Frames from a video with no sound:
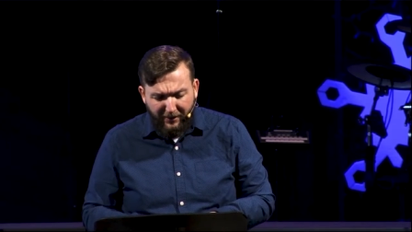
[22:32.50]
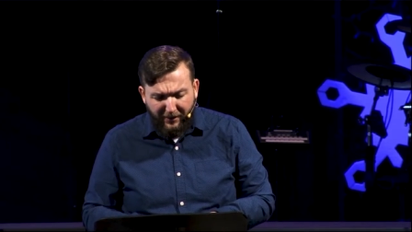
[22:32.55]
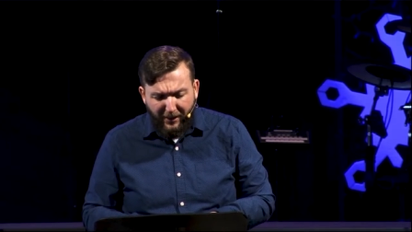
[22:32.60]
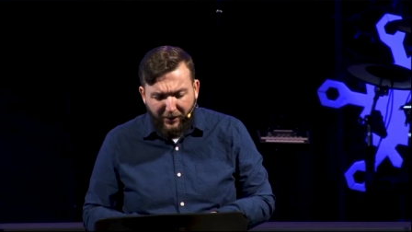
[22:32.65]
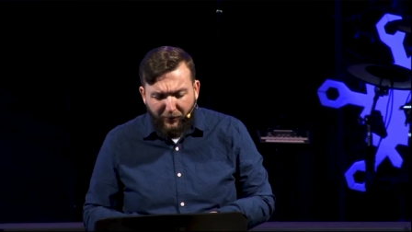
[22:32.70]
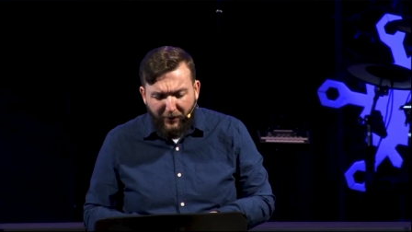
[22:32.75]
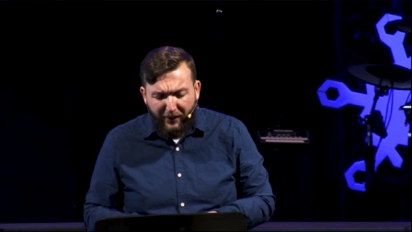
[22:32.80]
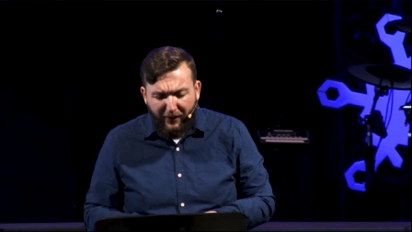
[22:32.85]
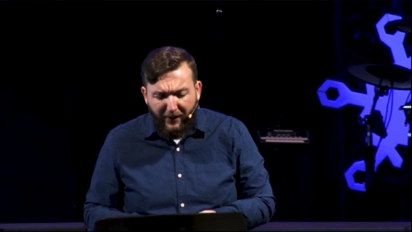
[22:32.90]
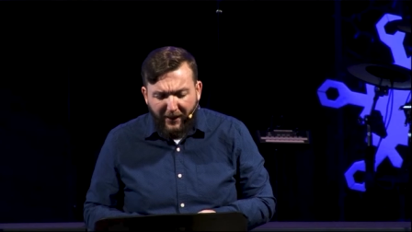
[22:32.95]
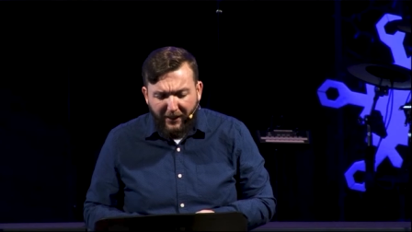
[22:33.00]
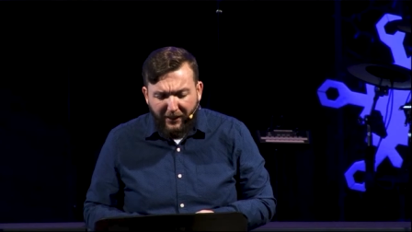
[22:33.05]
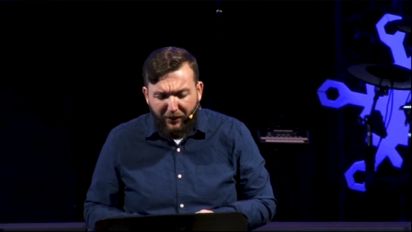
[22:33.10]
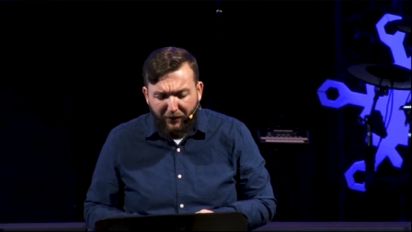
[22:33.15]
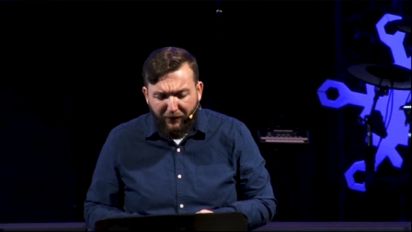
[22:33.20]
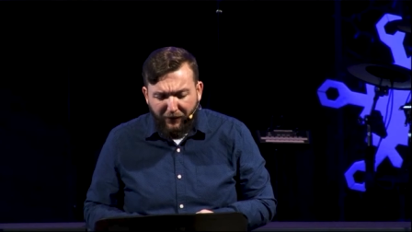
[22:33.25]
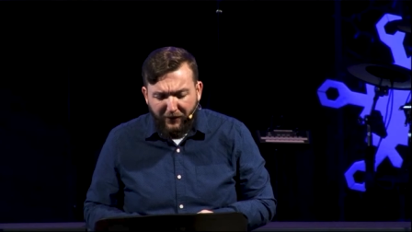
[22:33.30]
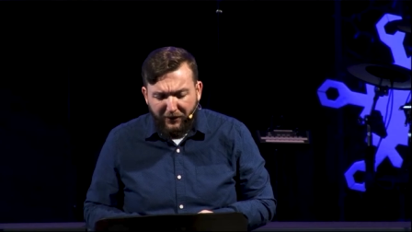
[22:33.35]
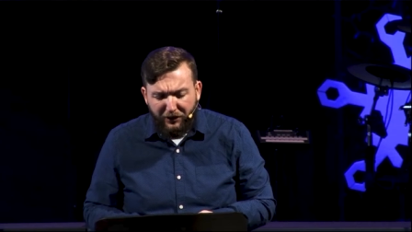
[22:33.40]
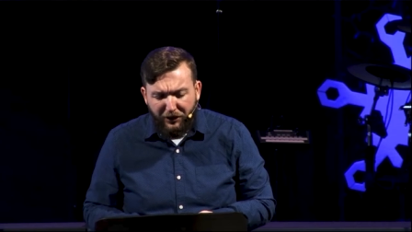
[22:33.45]
God, we thank
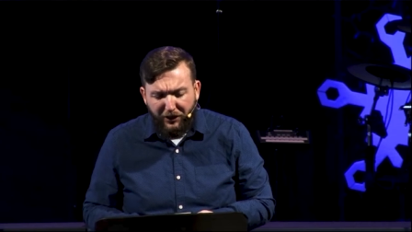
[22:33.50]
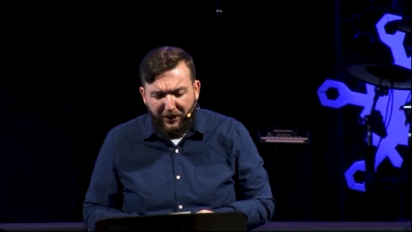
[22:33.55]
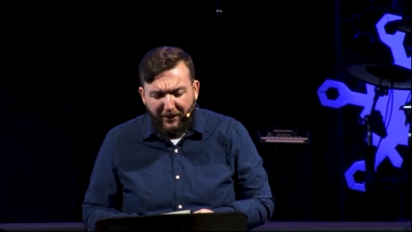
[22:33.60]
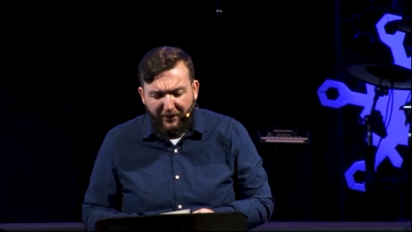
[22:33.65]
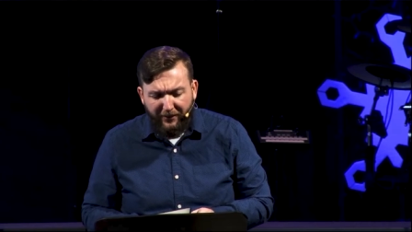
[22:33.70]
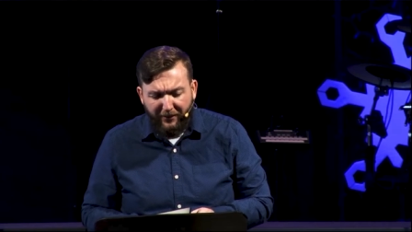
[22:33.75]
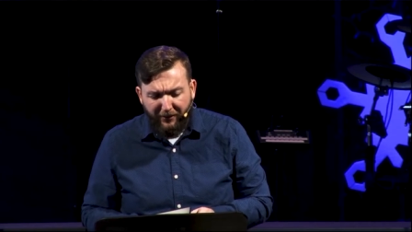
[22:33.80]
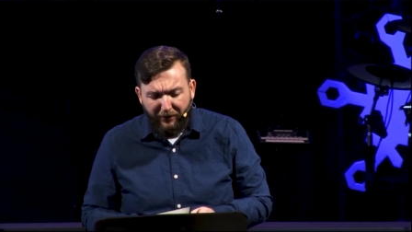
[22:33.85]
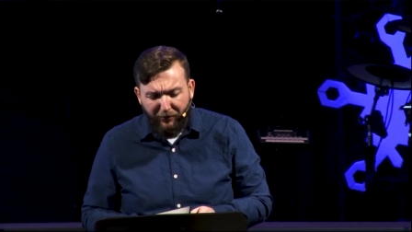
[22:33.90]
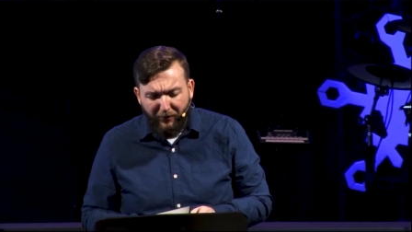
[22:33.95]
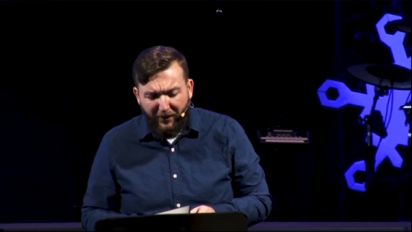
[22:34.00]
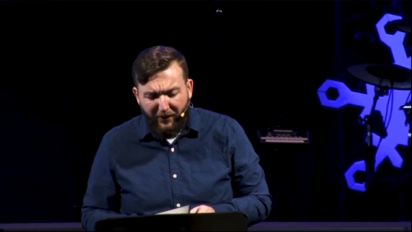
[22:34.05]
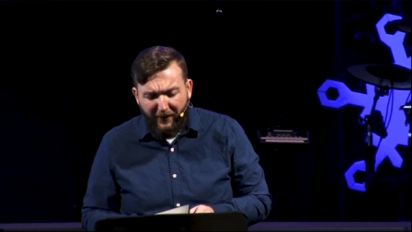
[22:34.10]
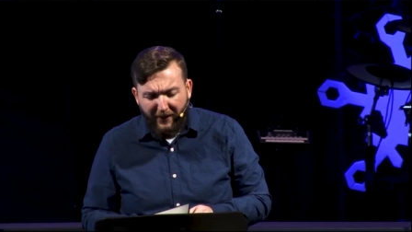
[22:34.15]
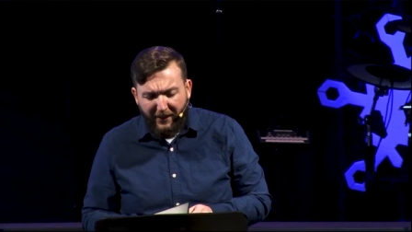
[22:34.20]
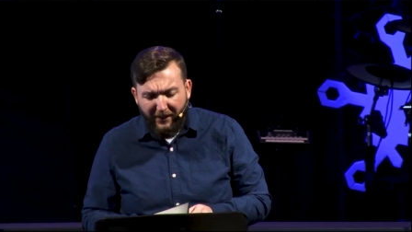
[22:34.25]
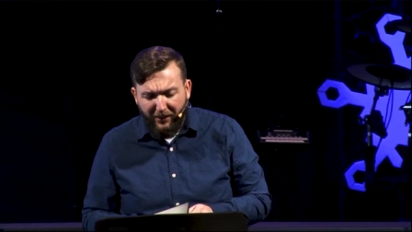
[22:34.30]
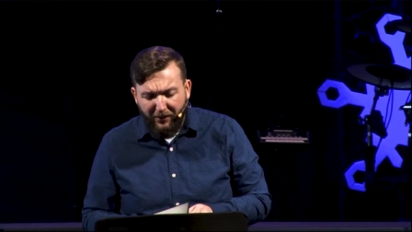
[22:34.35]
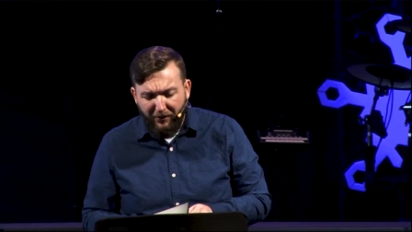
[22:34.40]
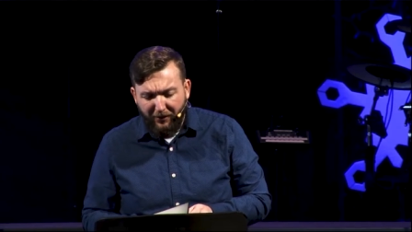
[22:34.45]
you for Jesus. We
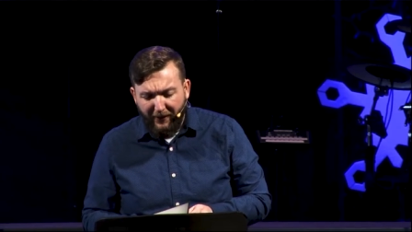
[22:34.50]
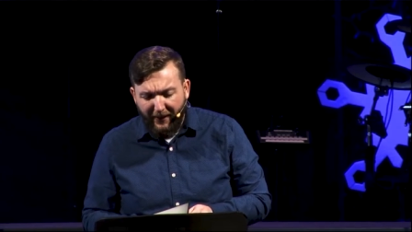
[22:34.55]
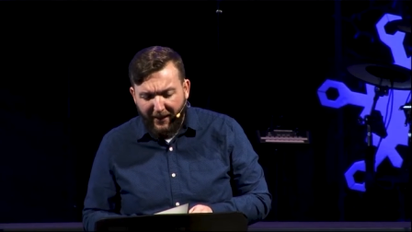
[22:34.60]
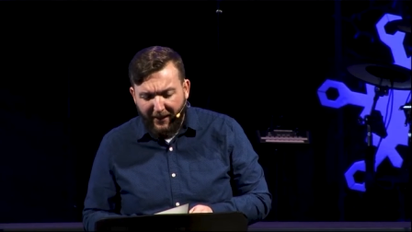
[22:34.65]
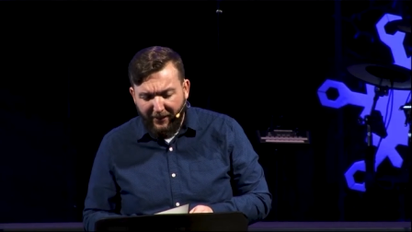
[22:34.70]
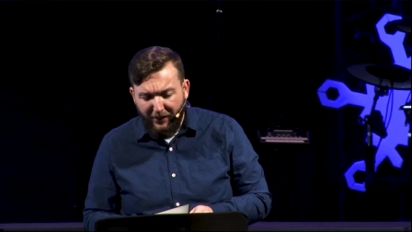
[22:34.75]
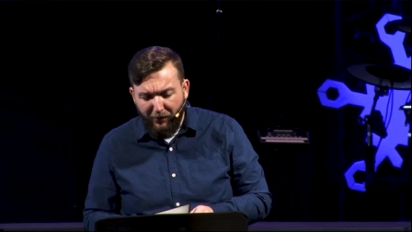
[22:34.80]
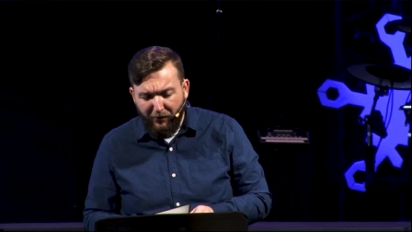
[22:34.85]
thank you that